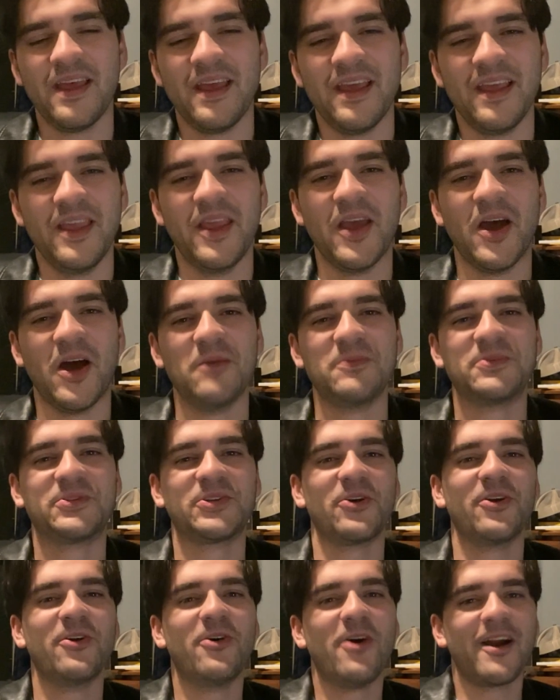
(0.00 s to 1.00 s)
Yeah, I'm
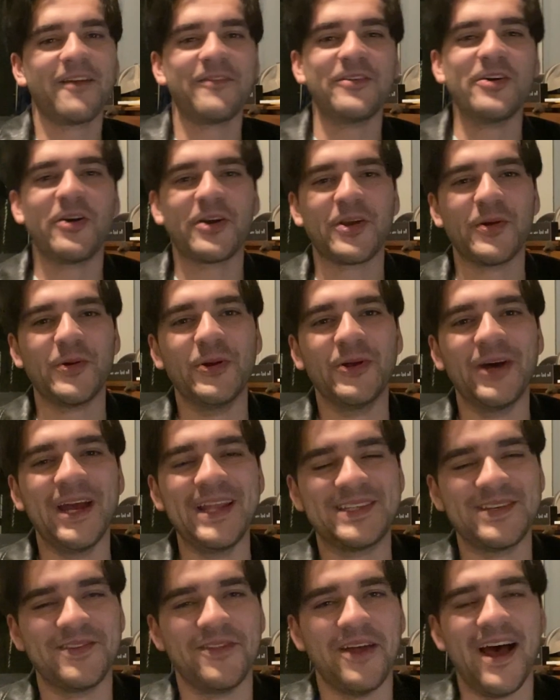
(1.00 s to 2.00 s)
sure a lot of y'all can relate
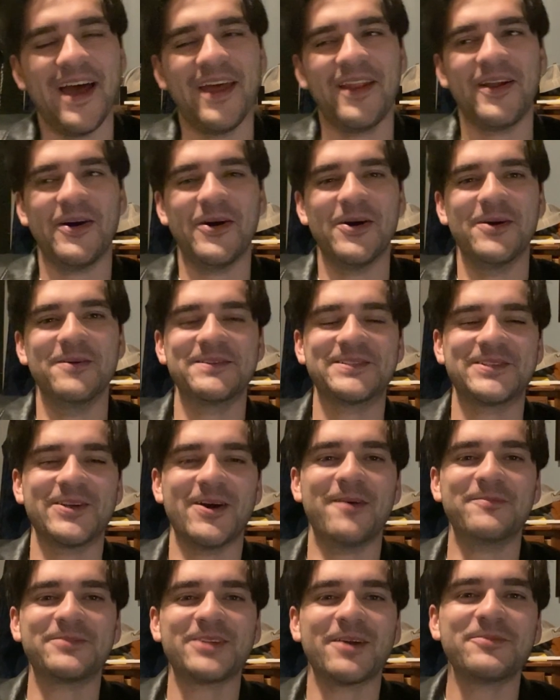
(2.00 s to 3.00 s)
to that. So
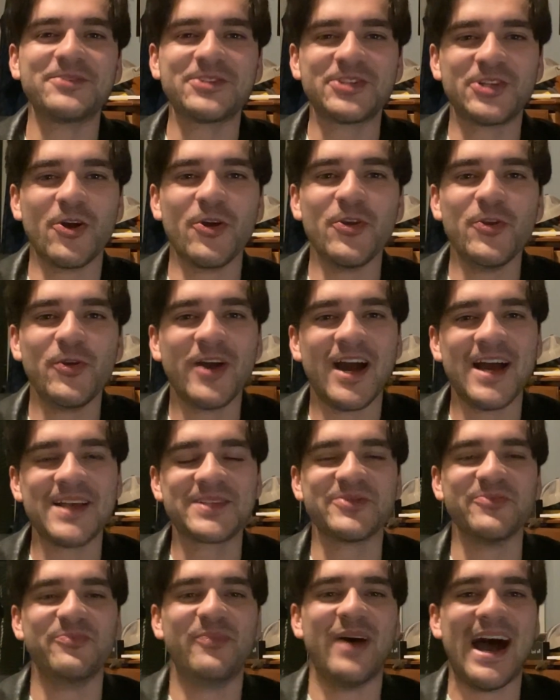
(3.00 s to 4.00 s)
I'm going to show you guys
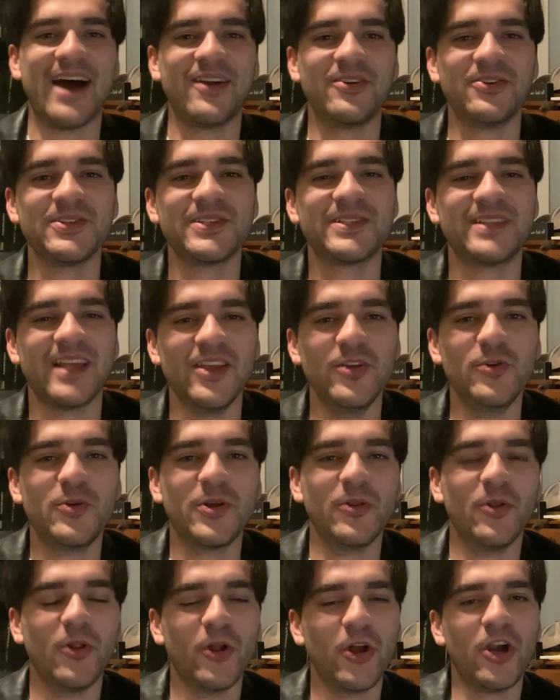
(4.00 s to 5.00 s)
some patterns that you
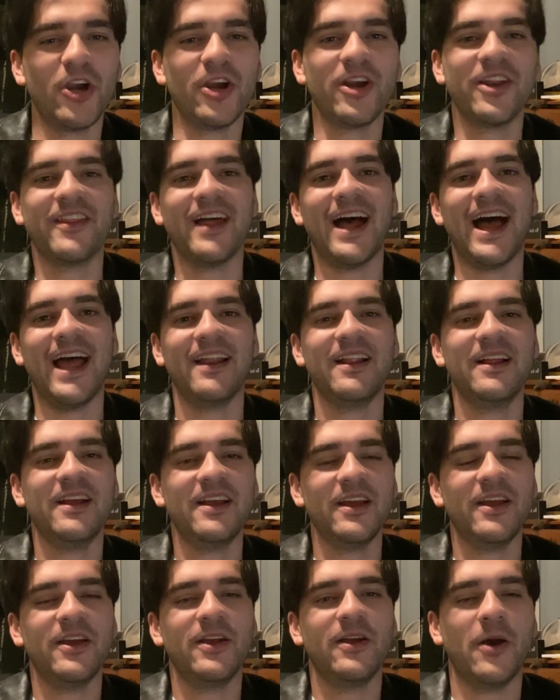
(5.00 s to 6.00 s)
can learn that
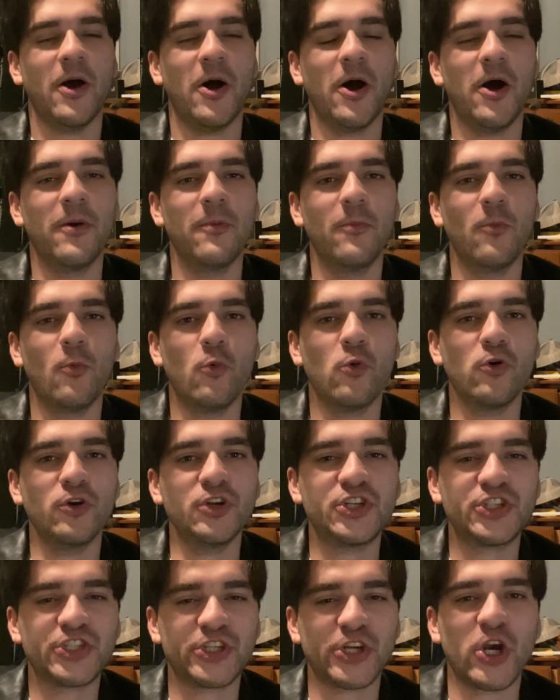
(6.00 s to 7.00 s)
will
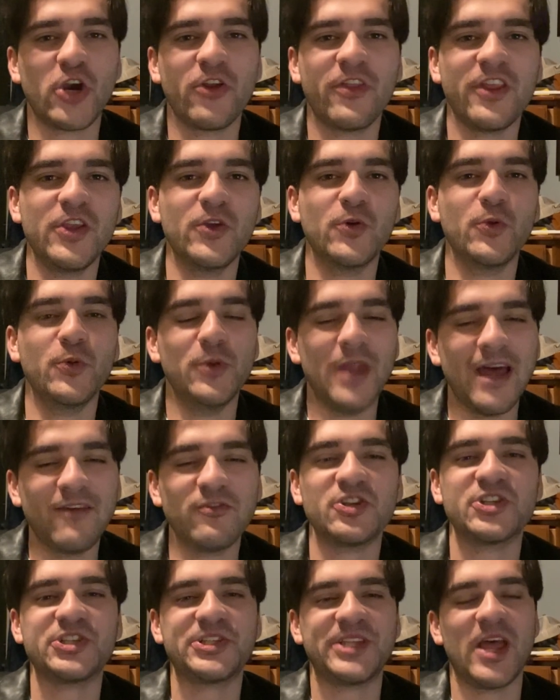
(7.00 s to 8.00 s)
ensure that you'll never
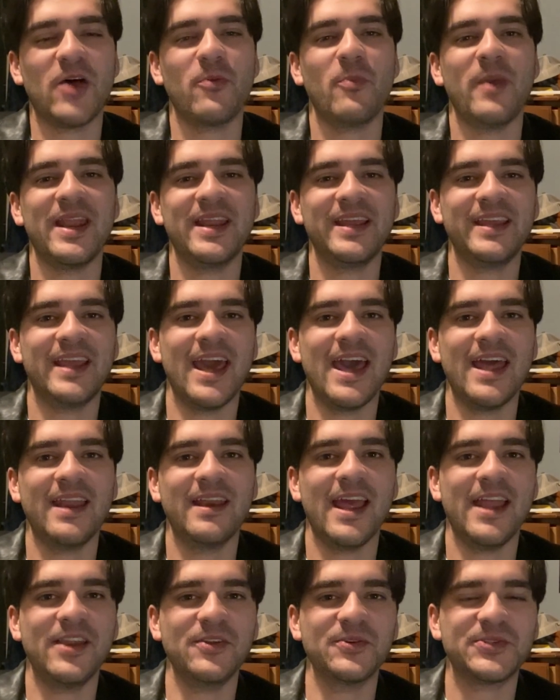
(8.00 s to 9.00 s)
stalemate again,
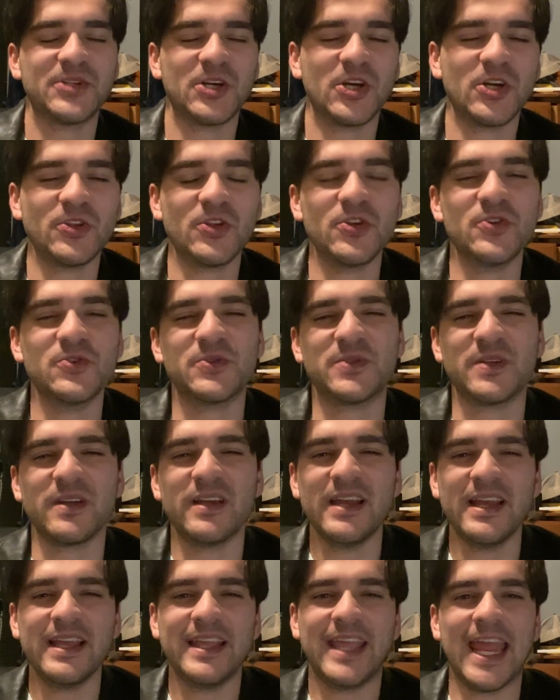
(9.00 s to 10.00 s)
and you'll turn those
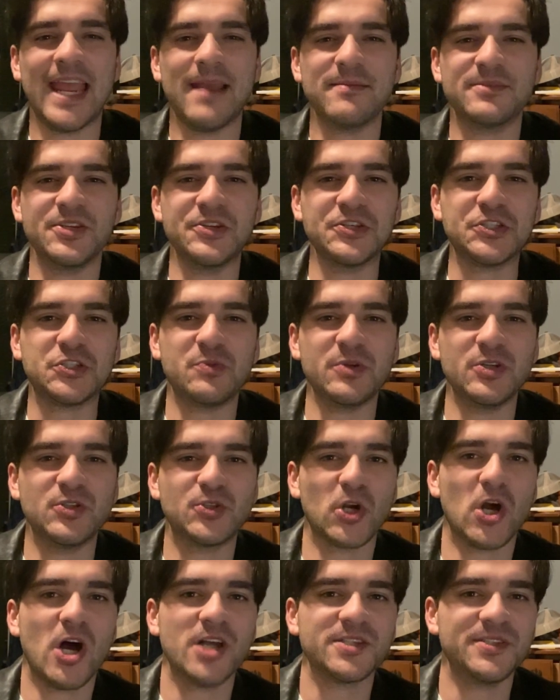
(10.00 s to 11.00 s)
games that used to be
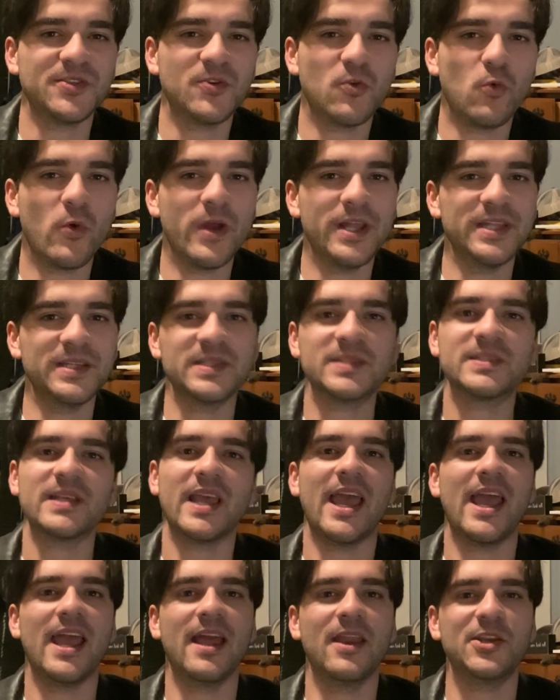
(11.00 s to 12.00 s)
draws into wins
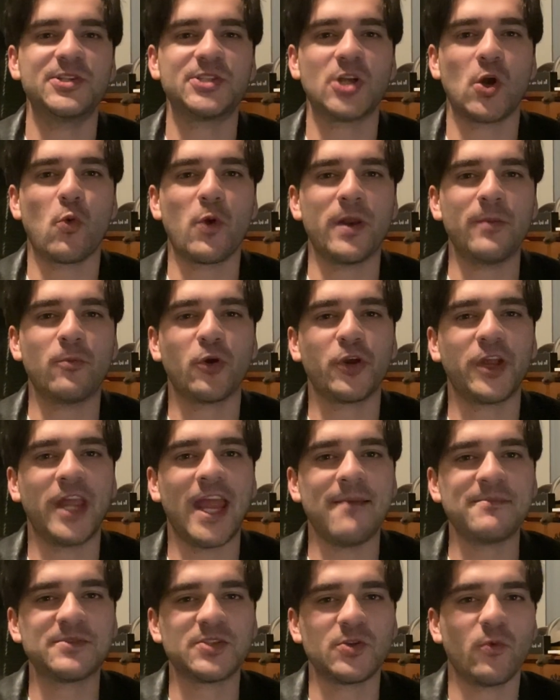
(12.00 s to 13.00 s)
and start winning more
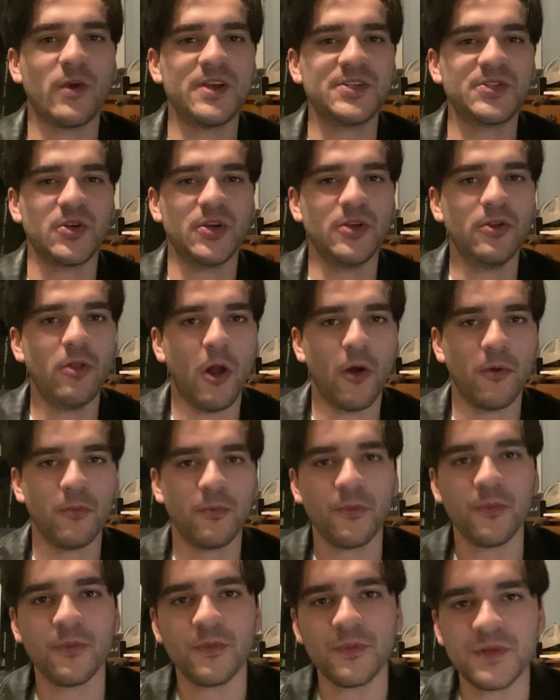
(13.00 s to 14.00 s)
games and raise your elo.
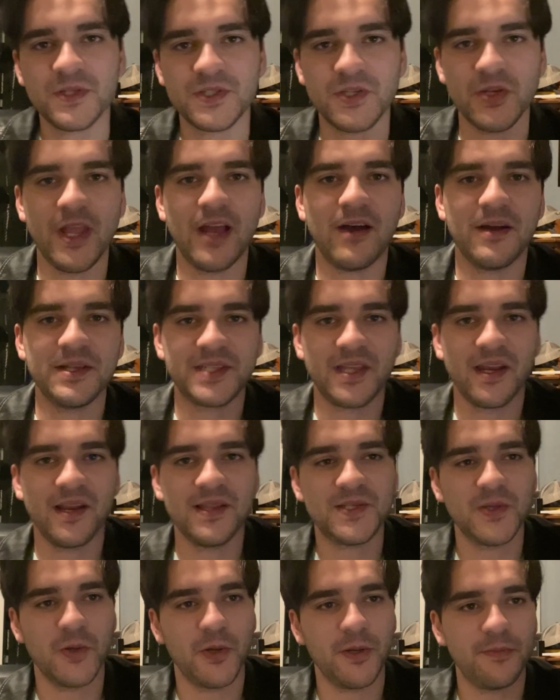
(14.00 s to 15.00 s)
So yeah, let's get
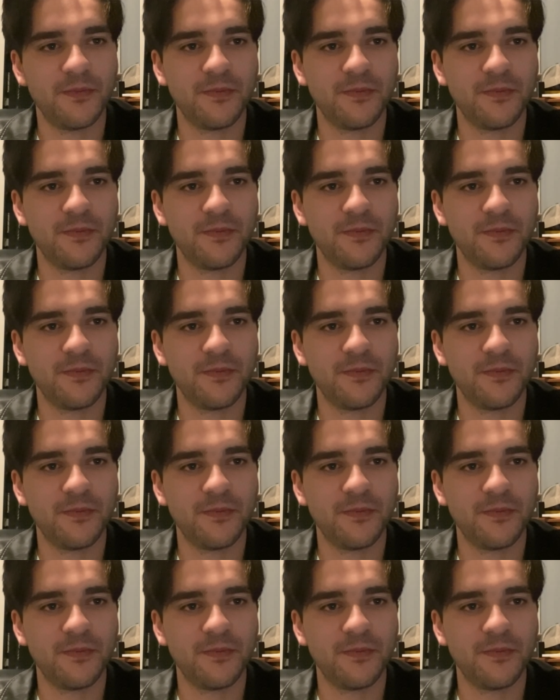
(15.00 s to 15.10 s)
into it.